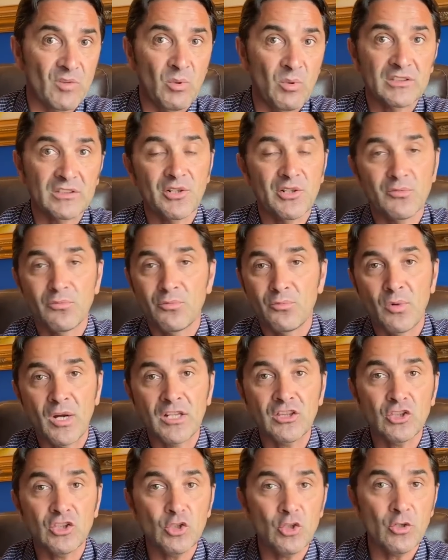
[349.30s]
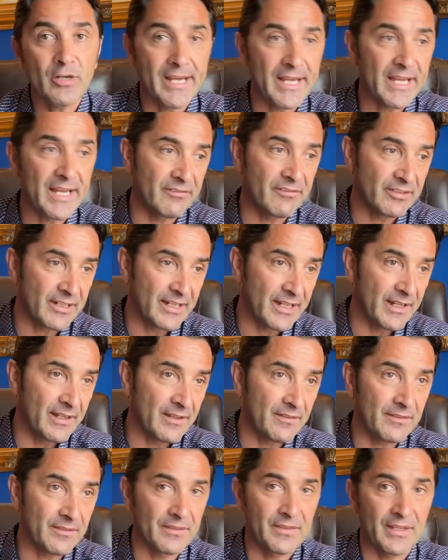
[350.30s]
what, are, what do you have
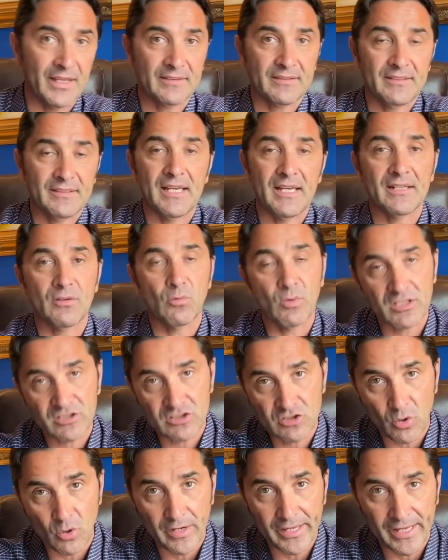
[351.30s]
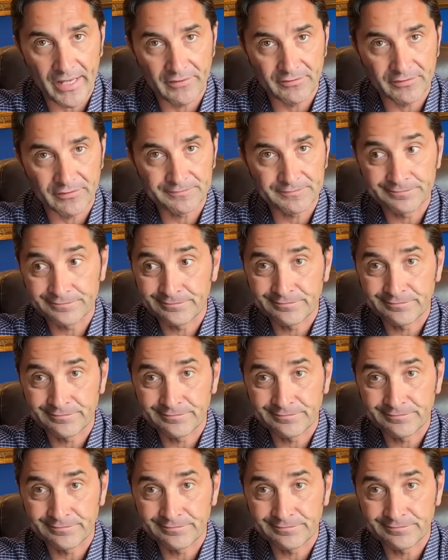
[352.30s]
that the other ones don't have.